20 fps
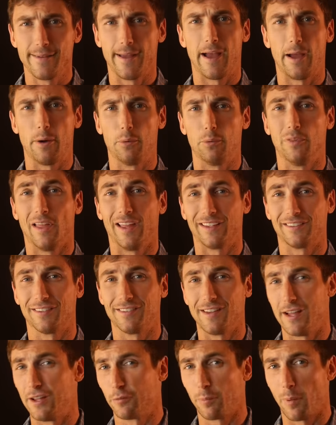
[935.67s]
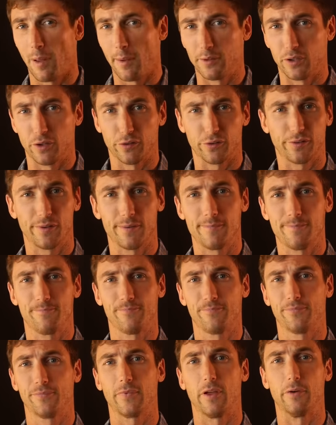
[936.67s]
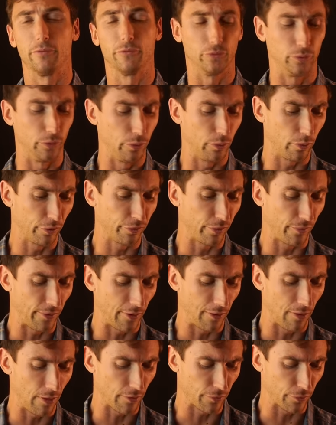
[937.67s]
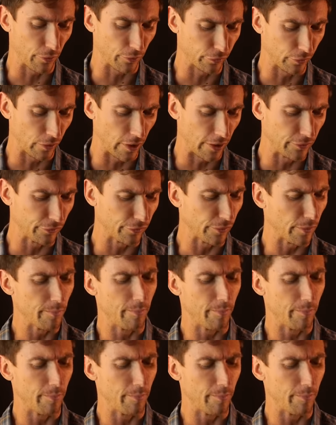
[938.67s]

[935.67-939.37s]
I would like to say it's probably just a fluke or something along those lines.